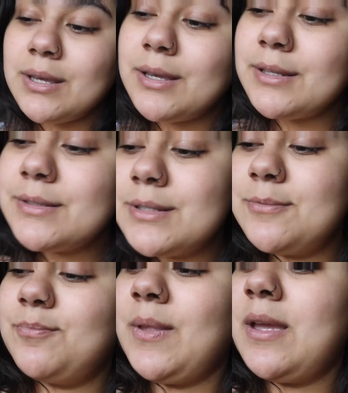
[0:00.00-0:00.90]
and
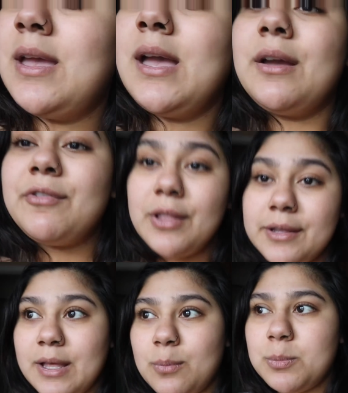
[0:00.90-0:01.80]
I feel
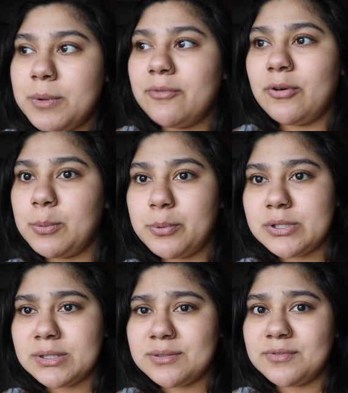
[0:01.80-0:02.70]
like that would be a very
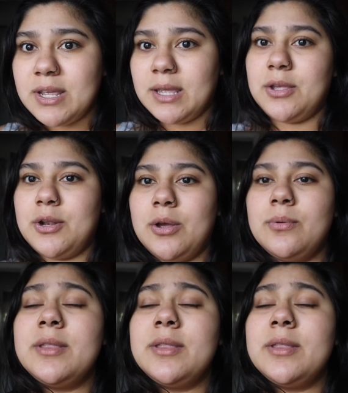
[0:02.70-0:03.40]
productive day, you know?